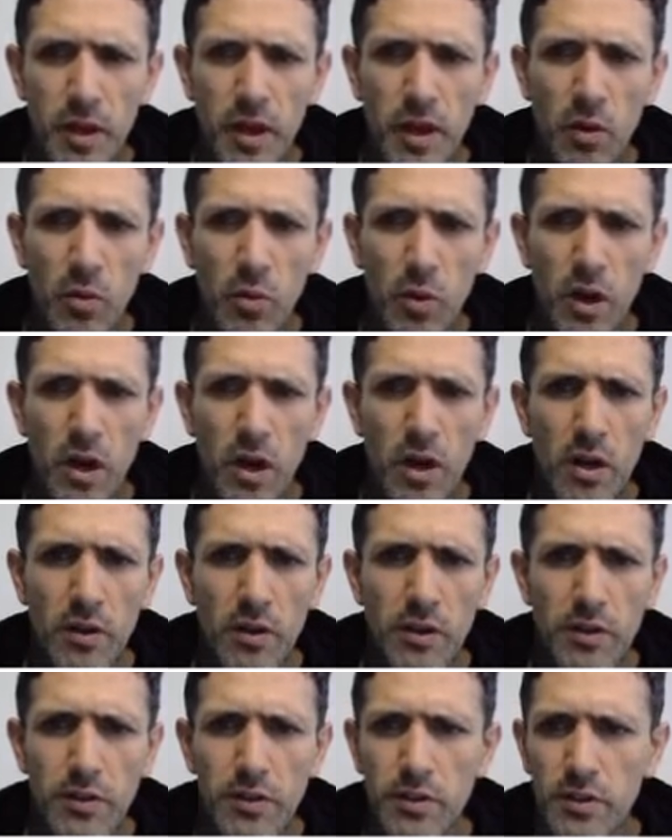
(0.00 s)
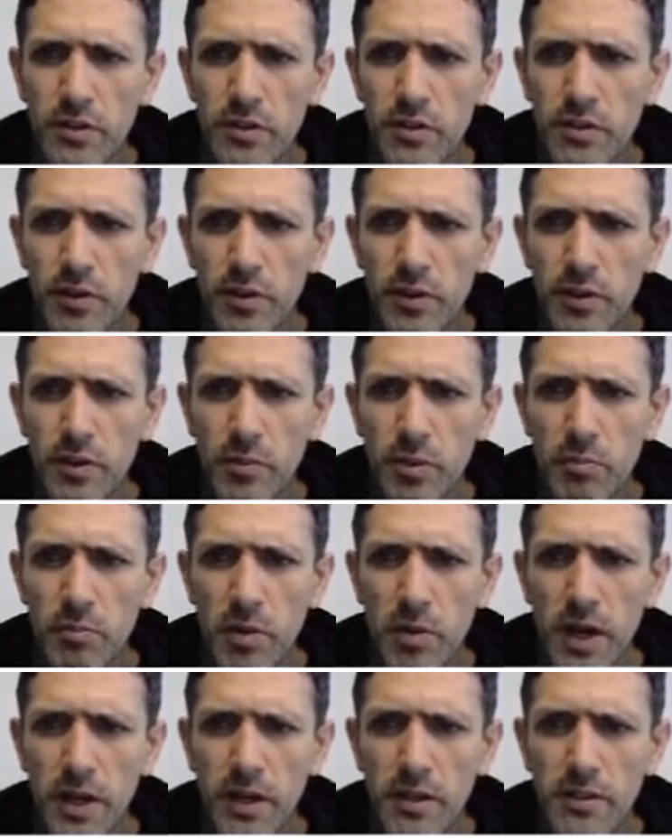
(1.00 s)
well, this is going to be
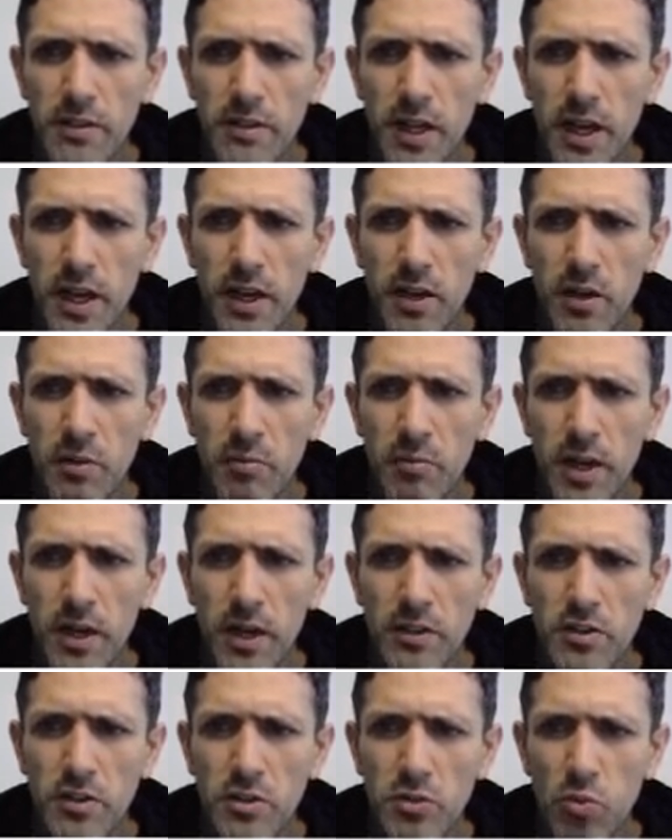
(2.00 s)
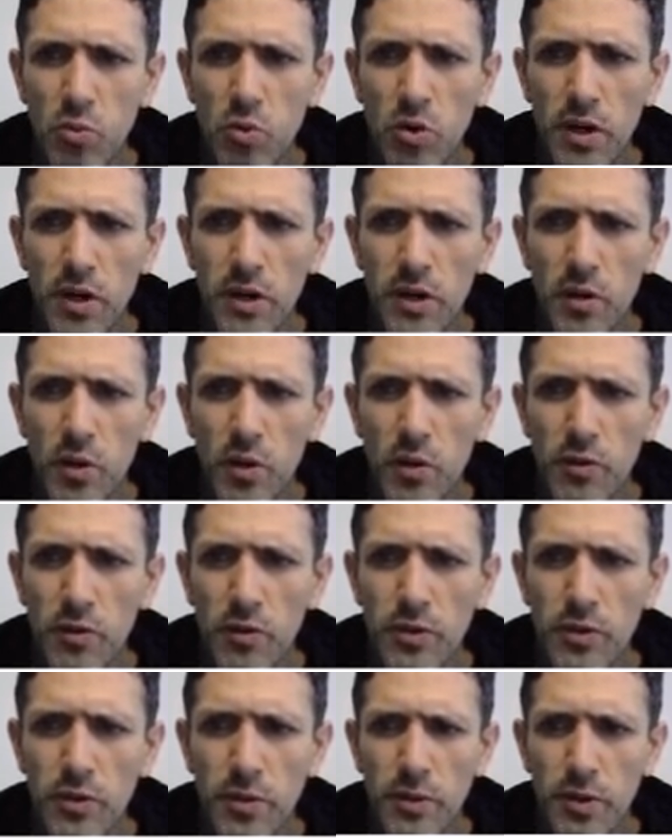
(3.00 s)
minus L minus 1 over 2
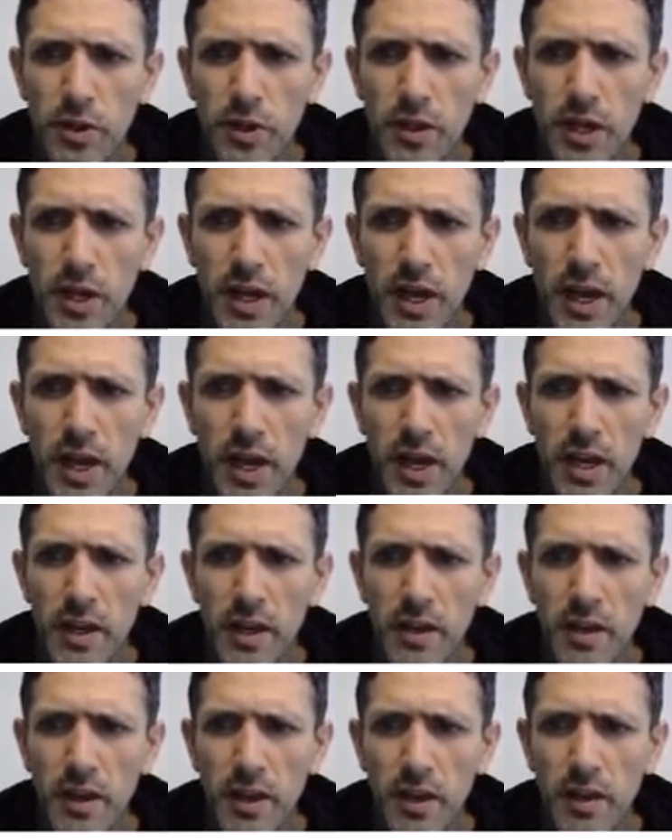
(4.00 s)
to the k.